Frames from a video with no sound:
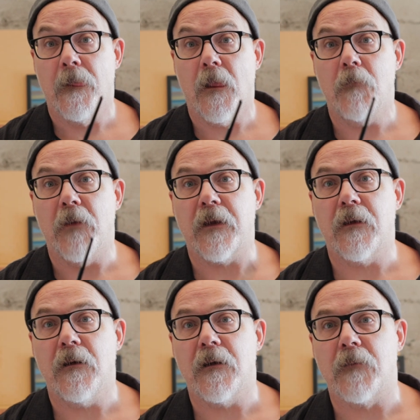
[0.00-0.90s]
Oh my
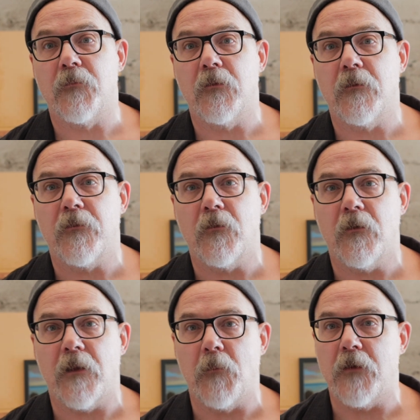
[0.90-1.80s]
God, I'm doing so
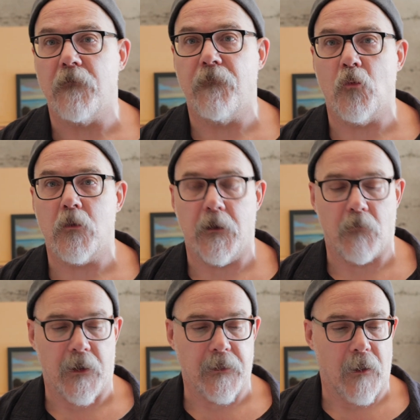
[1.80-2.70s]
good. I'm under 40
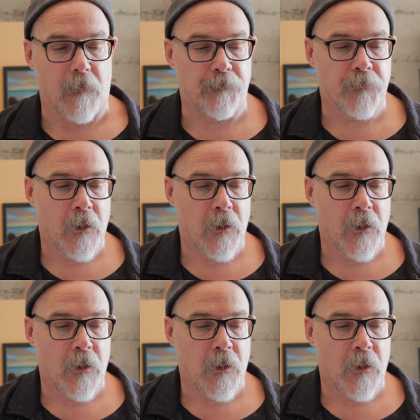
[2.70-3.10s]
right now.